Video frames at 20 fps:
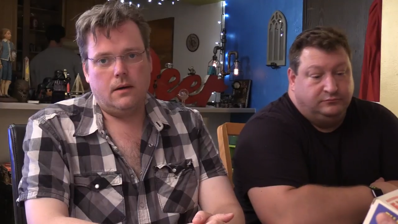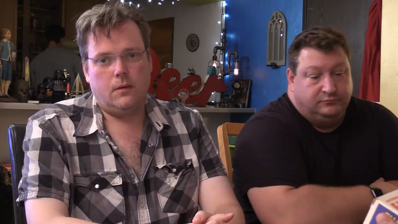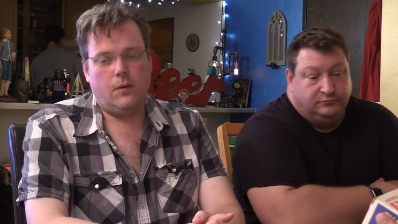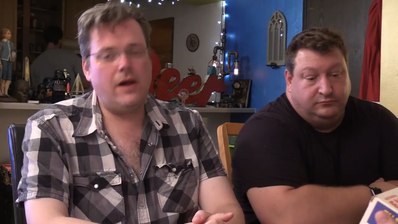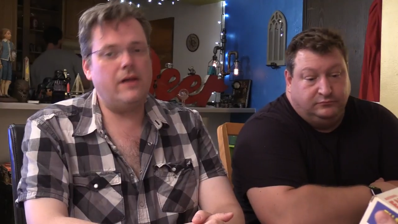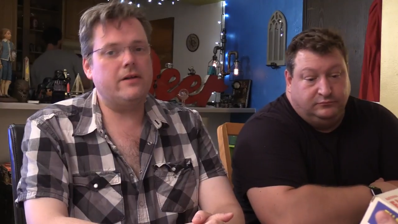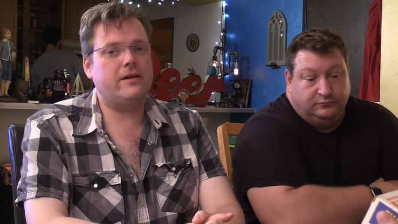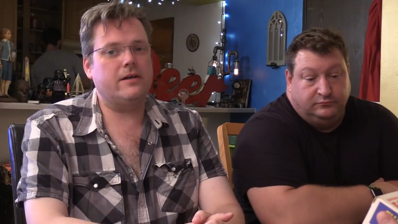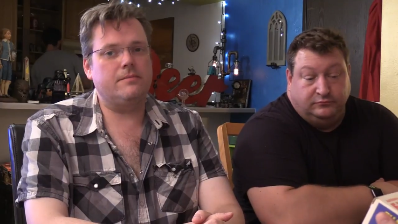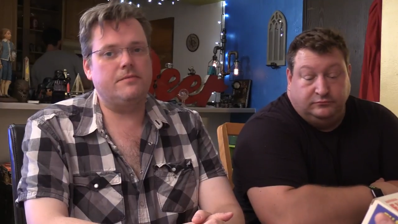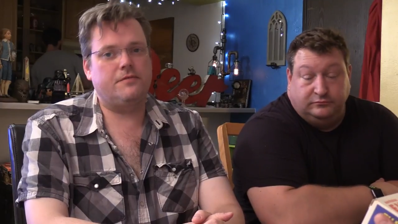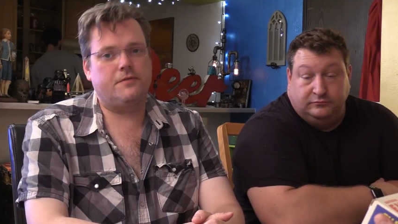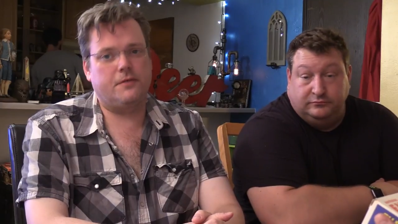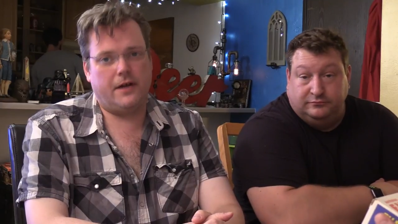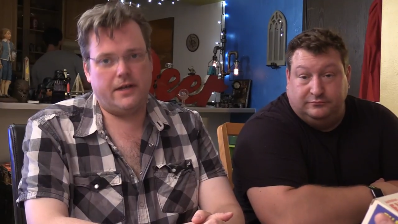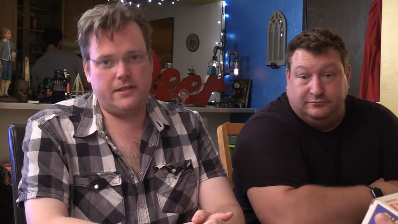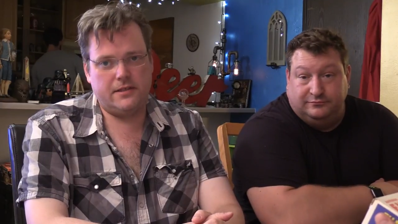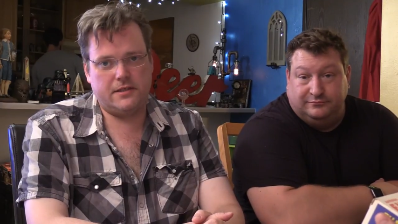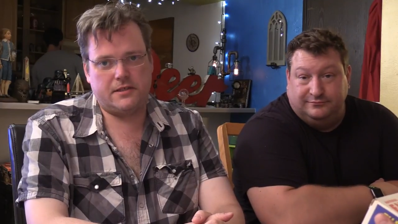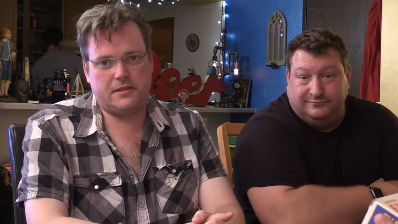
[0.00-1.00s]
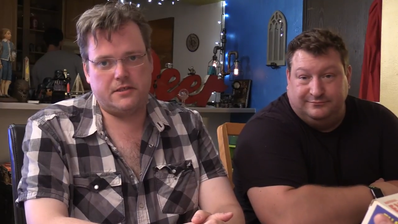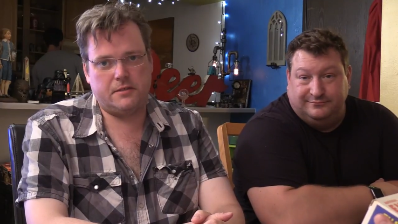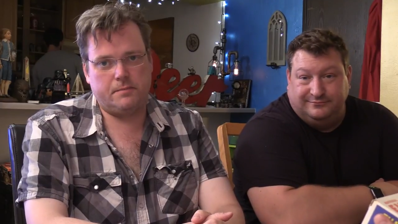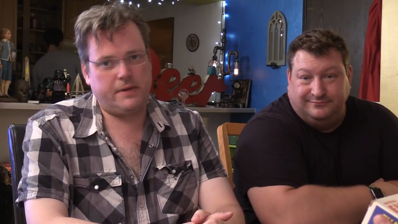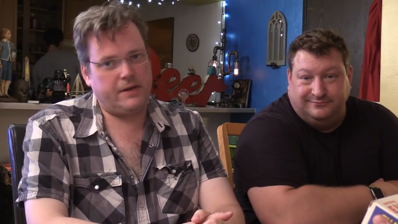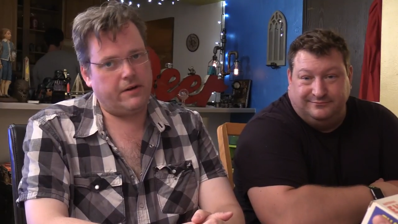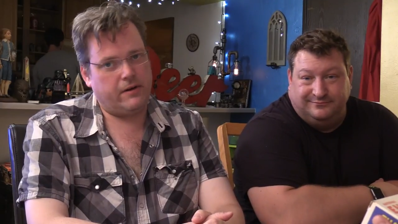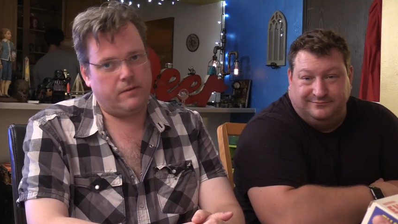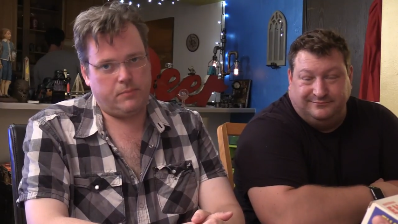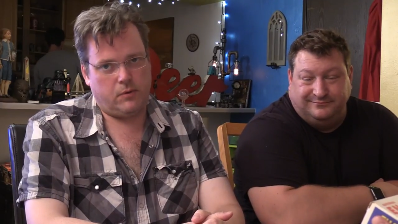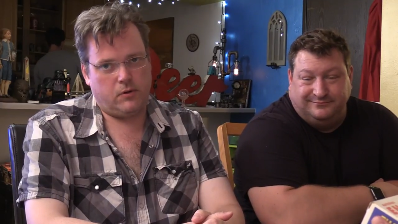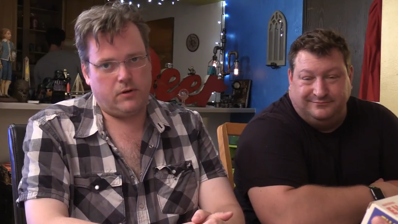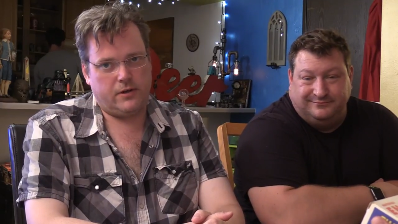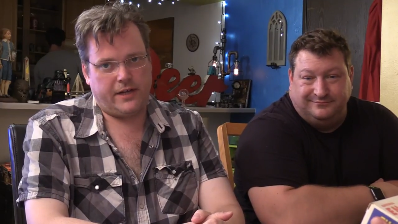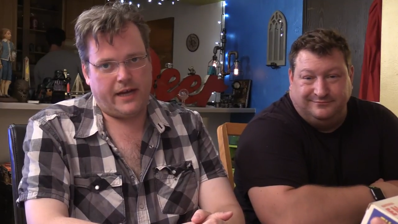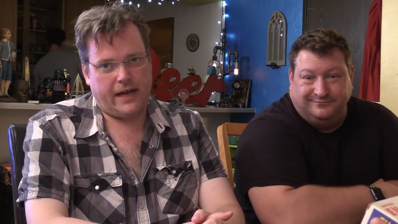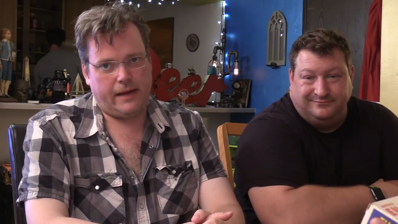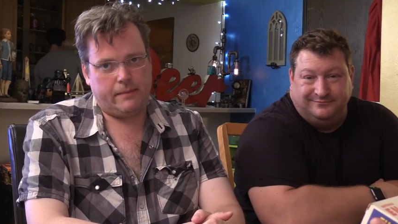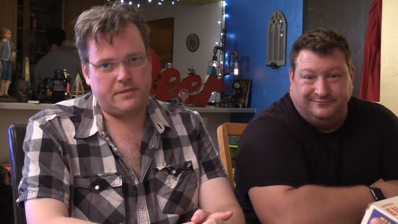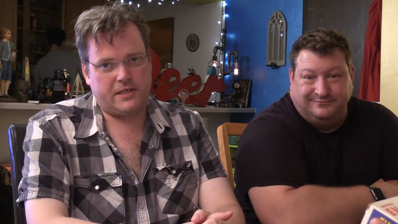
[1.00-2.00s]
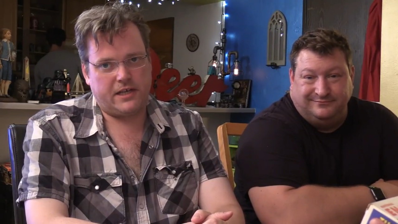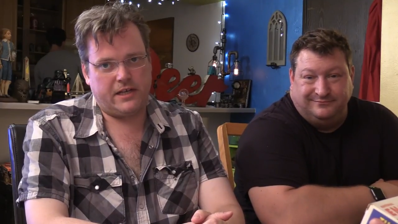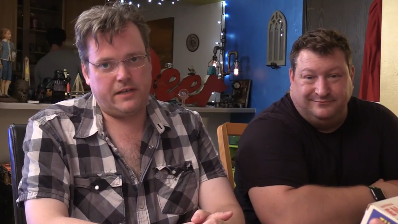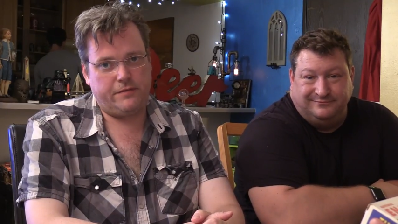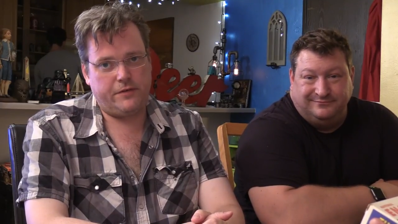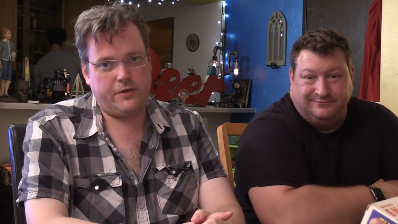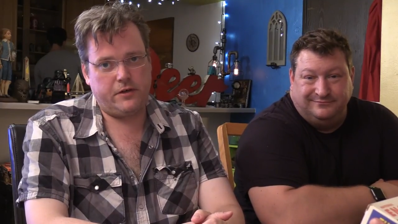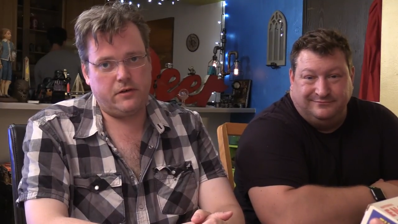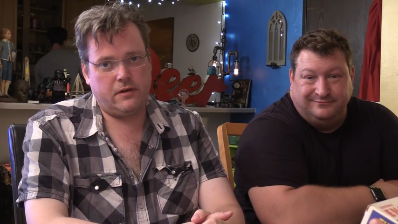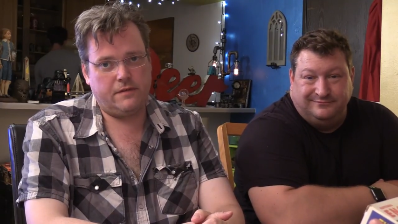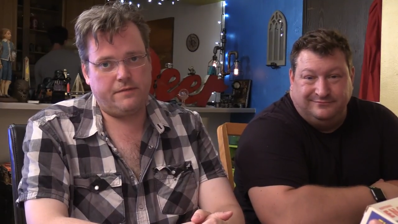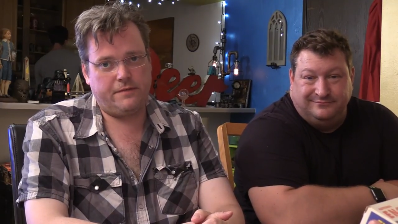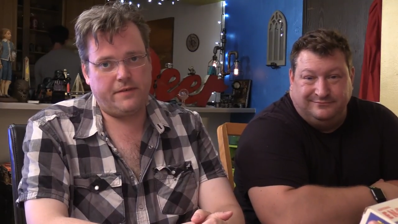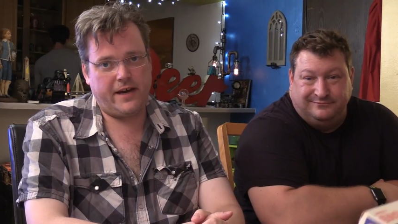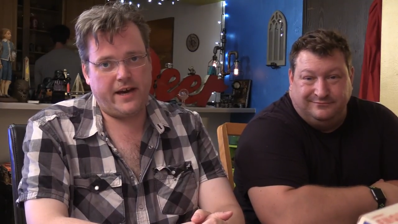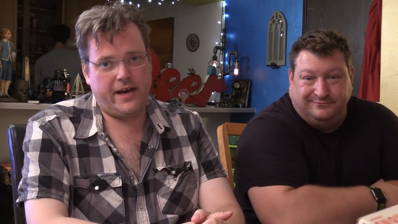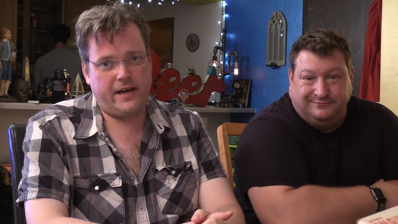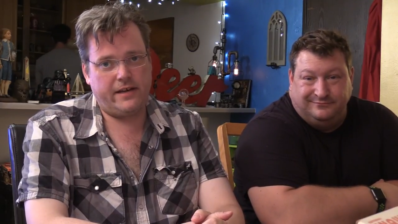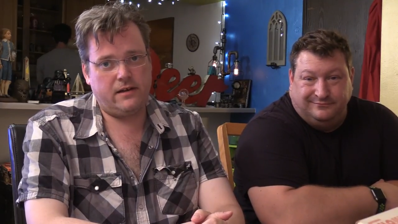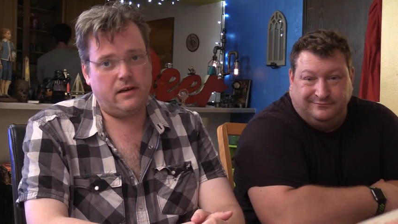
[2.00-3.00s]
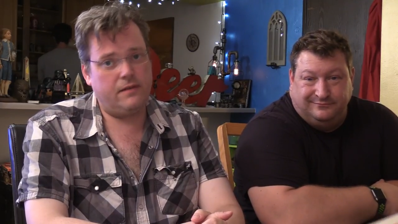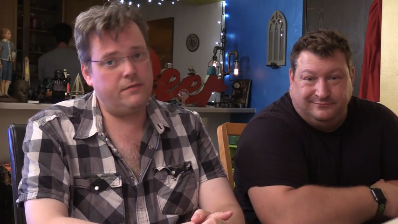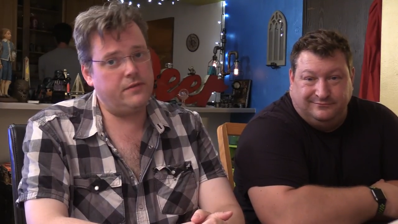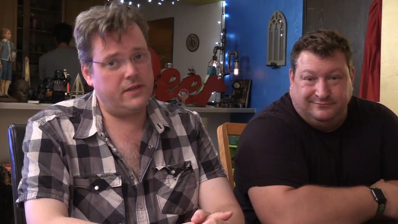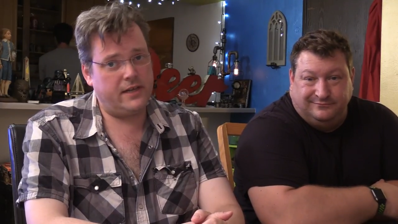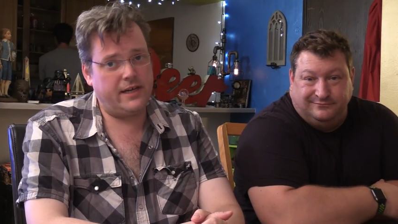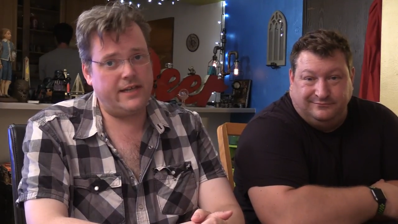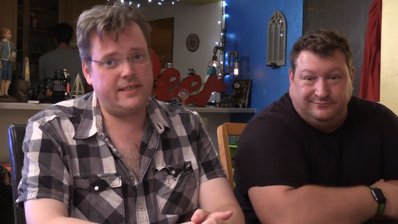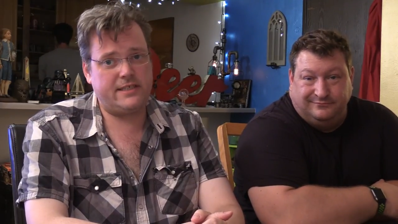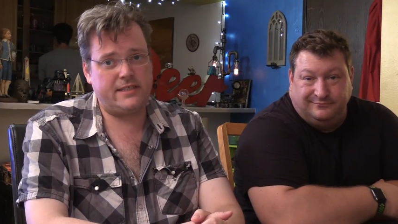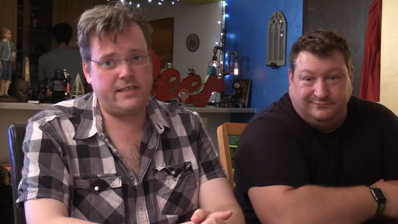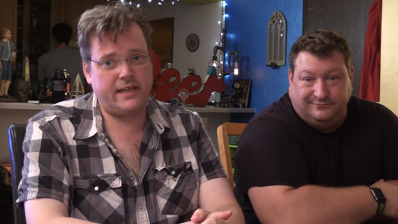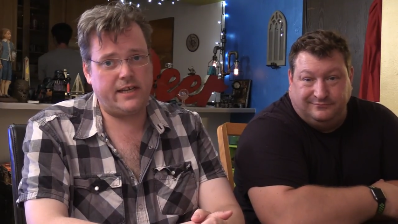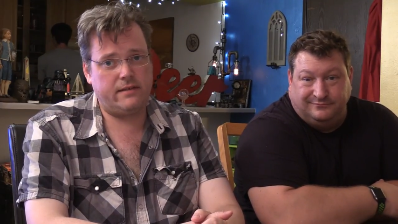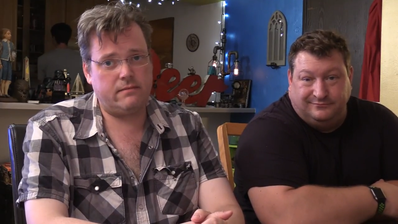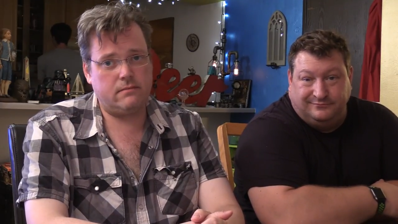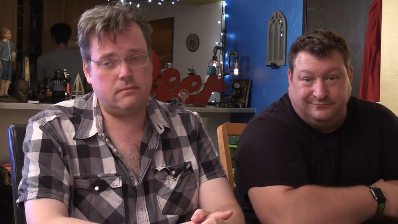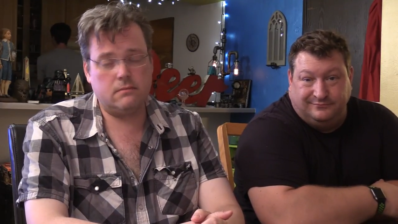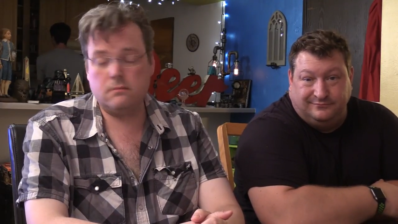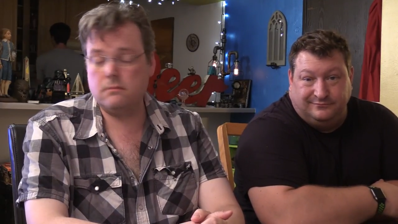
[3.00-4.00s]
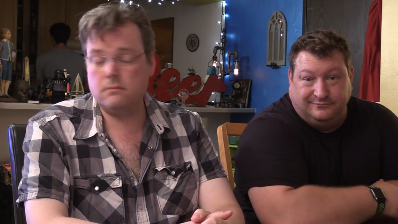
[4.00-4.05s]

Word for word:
Speaker 1: Welcome, friends, to Beer and Board Games. And if you're a fan of the nineteen...